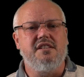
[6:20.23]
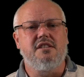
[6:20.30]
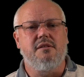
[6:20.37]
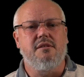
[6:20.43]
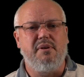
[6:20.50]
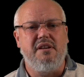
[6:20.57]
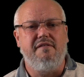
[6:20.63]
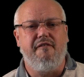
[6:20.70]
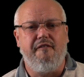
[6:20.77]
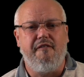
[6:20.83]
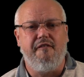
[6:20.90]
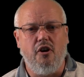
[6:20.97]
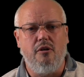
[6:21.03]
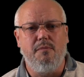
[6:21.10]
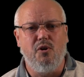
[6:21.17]
to be
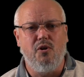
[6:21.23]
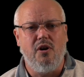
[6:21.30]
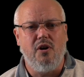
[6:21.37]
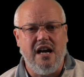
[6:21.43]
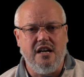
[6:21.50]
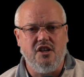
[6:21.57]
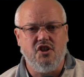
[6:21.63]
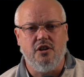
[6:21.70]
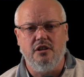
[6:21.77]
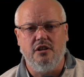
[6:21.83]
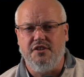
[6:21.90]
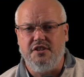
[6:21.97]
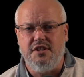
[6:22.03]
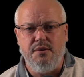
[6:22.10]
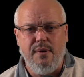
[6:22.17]
far more agile
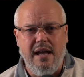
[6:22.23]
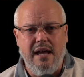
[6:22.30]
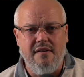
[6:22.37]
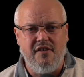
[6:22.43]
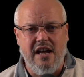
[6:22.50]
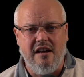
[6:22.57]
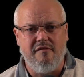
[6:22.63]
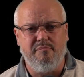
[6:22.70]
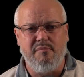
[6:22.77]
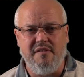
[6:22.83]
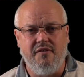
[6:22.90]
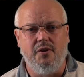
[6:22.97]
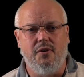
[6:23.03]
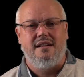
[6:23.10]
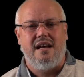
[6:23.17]
than you ever have
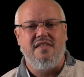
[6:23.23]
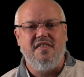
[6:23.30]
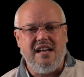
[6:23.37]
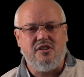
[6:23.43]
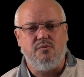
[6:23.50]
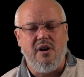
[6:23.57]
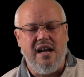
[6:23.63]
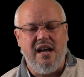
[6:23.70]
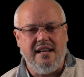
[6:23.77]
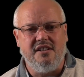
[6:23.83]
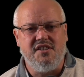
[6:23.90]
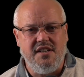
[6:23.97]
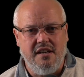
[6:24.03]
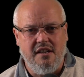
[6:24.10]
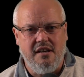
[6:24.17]
before. And that's what
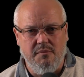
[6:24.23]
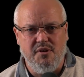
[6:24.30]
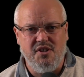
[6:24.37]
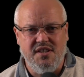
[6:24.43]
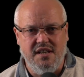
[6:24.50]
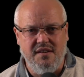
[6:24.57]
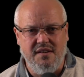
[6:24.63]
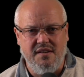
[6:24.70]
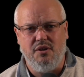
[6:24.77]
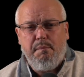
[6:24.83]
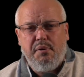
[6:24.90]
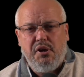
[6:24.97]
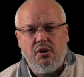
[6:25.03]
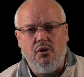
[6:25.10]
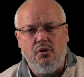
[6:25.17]
headless e-commerce gives you,
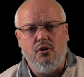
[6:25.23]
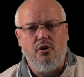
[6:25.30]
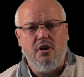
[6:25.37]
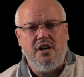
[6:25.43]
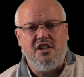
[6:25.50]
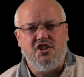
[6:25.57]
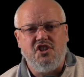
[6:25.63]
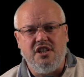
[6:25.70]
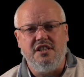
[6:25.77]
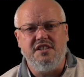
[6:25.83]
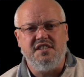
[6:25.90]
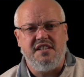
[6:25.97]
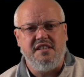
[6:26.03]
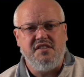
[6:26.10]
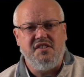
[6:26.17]
pure
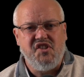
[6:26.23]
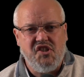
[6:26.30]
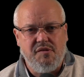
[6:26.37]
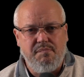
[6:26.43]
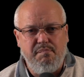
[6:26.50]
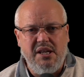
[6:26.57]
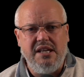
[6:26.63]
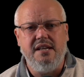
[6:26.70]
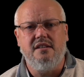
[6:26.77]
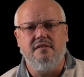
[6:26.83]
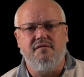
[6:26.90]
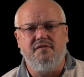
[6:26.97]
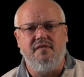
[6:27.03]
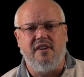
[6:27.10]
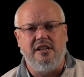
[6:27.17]
agility and speed of
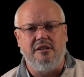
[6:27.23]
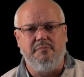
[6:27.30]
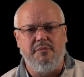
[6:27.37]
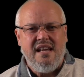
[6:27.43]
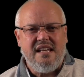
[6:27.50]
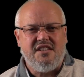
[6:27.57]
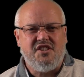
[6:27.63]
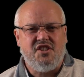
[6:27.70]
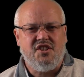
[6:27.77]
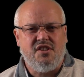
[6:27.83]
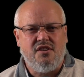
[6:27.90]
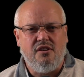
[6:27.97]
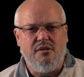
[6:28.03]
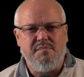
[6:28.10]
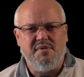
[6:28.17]
development. It
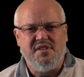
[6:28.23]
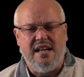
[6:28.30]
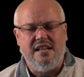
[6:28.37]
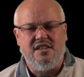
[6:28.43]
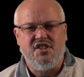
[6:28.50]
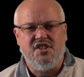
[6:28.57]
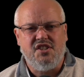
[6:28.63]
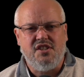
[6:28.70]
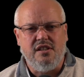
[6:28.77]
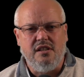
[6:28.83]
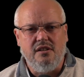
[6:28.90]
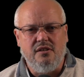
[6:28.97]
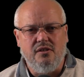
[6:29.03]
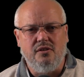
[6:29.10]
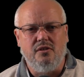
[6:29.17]
stops that
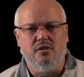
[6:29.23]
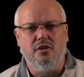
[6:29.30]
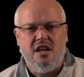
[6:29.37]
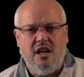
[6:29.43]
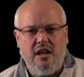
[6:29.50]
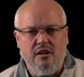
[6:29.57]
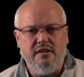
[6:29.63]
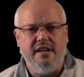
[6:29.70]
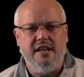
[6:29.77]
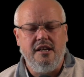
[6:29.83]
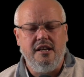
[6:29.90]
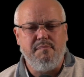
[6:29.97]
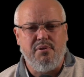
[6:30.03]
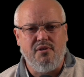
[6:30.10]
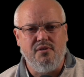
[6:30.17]
slow, clunky
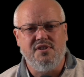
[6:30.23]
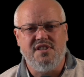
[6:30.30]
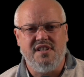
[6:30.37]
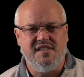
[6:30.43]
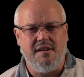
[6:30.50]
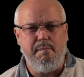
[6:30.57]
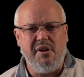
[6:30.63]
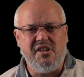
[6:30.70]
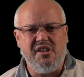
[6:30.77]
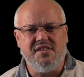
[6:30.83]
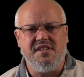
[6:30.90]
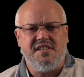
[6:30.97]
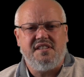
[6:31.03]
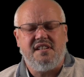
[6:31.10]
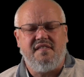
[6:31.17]
process that
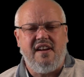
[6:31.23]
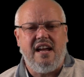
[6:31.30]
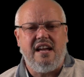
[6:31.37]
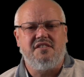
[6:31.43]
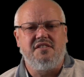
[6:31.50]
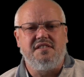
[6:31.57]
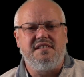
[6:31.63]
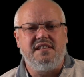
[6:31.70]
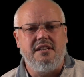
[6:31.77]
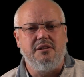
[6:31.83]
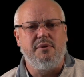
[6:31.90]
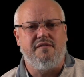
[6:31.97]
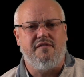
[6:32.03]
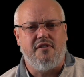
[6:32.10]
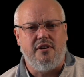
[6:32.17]
businesses have had to deal
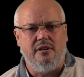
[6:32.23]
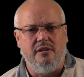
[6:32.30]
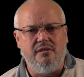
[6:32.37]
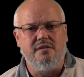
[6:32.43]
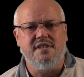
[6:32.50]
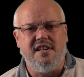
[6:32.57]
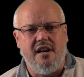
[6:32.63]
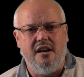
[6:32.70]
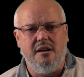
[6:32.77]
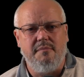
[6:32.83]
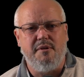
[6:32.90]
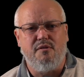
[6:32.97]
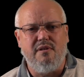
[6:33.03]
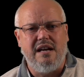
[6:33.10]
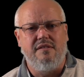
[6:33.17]
with for a long time
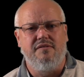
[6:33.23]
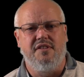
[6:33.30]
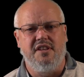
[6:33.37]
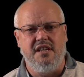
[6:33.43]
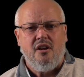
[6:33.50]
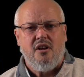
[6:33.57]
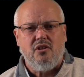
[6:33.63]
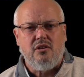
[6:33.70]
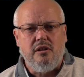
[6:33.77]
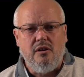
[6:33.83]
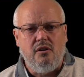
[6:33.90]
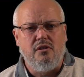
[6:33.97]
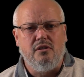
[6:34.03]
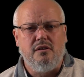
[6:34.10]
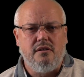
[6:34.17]
around the
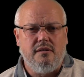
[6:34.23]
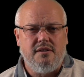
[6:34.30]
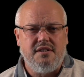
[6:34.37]
long